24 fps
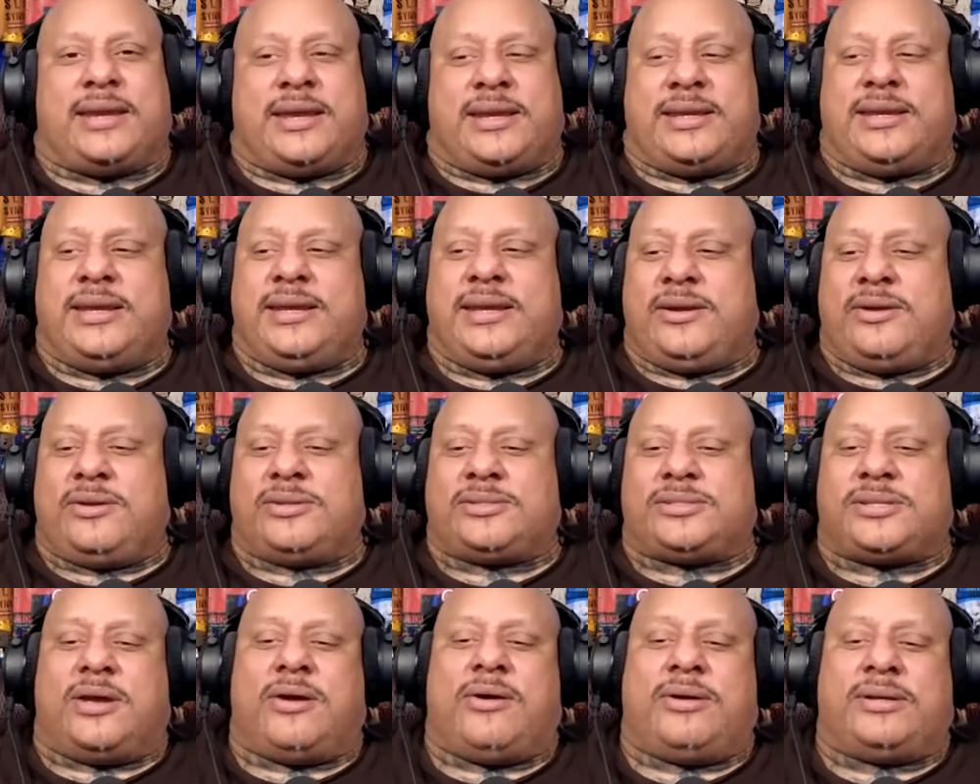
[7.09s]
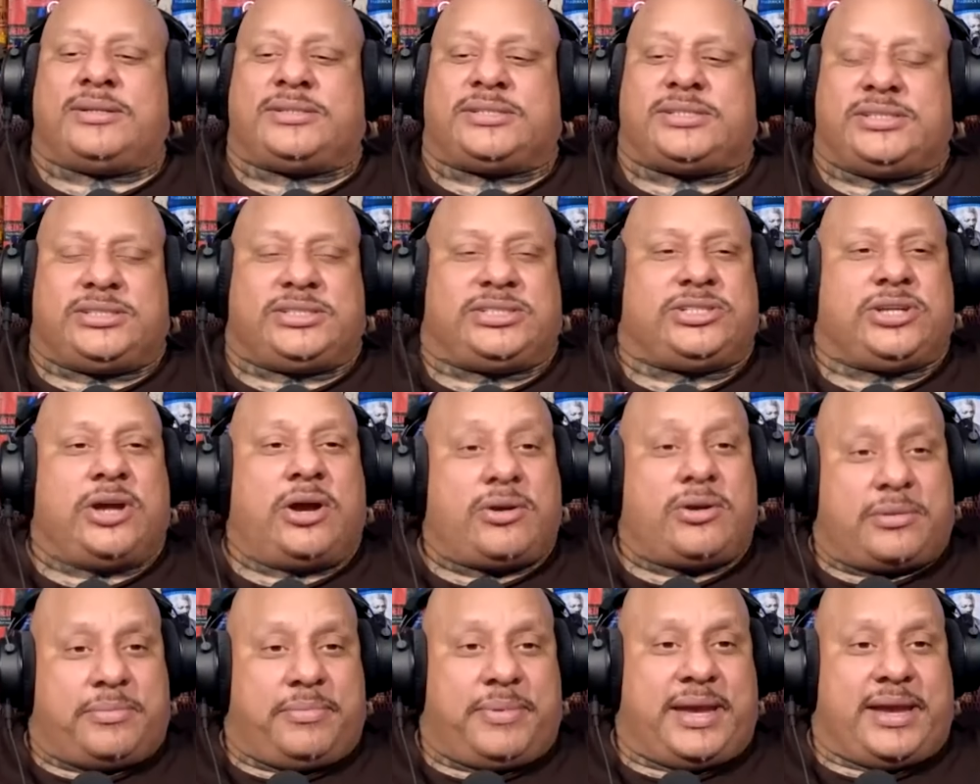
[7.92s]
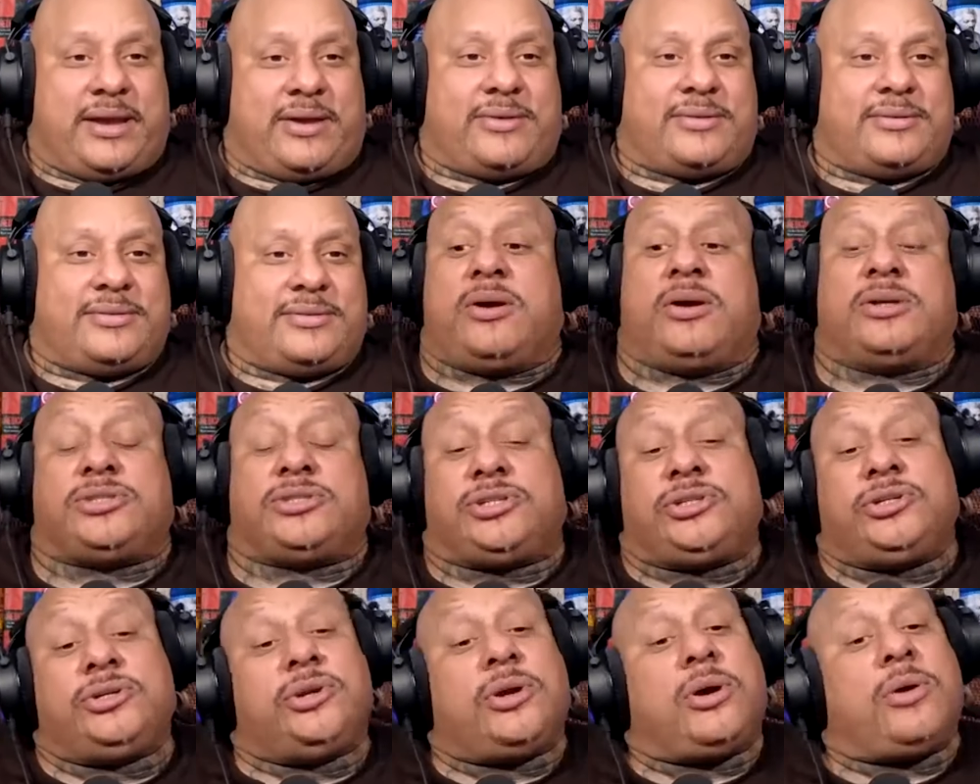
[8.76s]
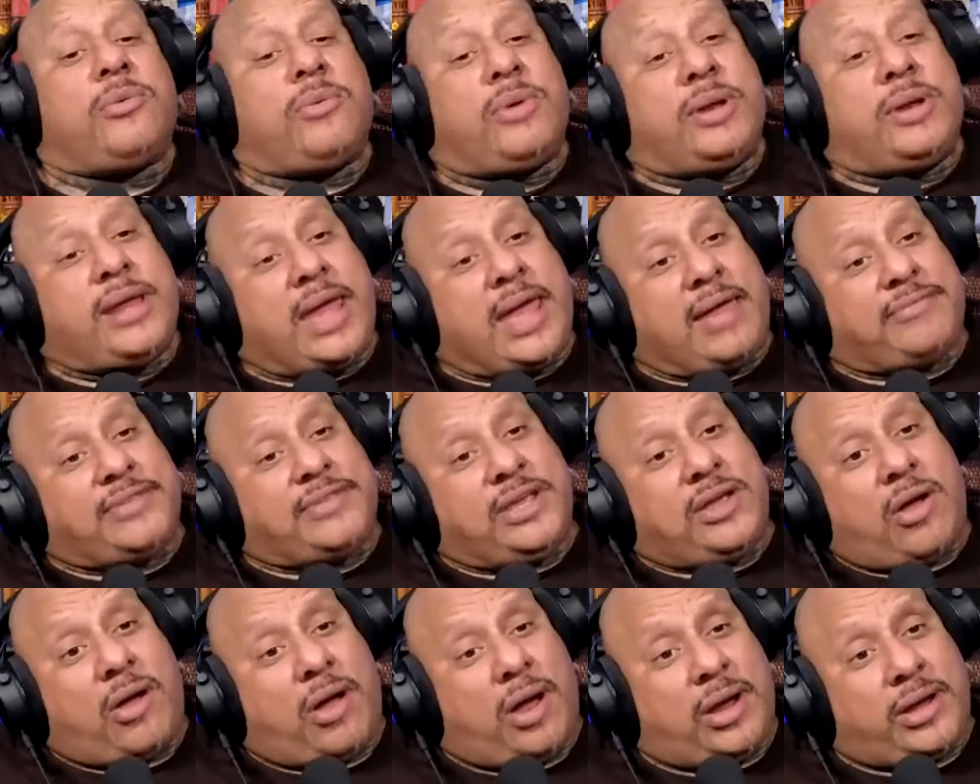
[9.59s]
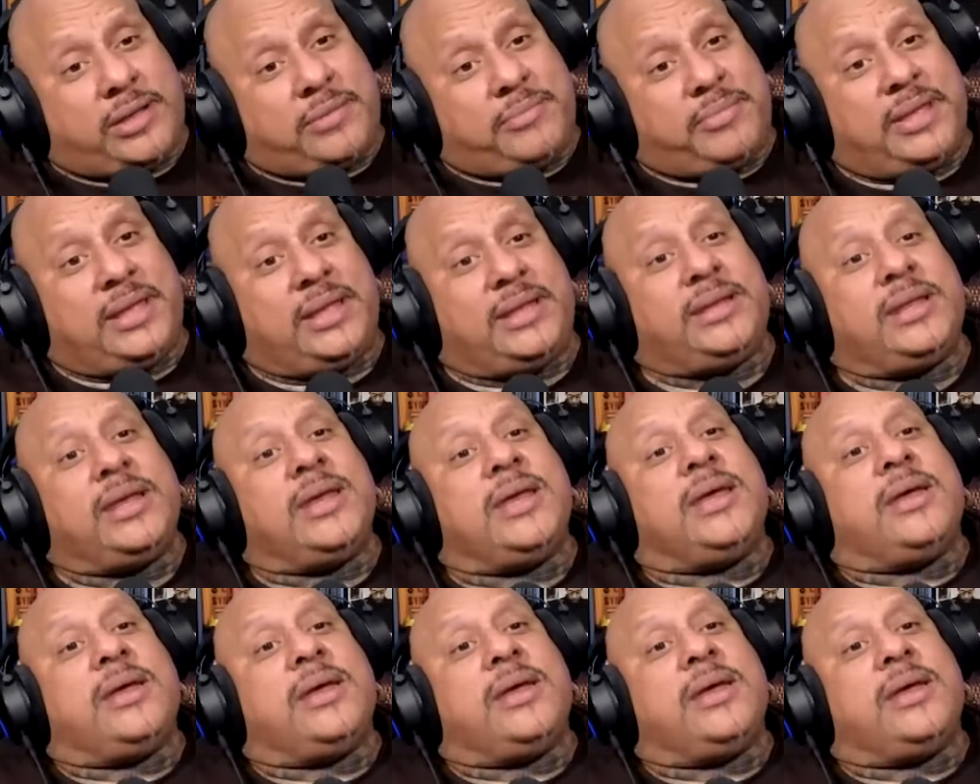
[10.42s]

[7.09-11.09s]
And he goes, "Oh, it's just junk mail." Because you don't want to have the argument.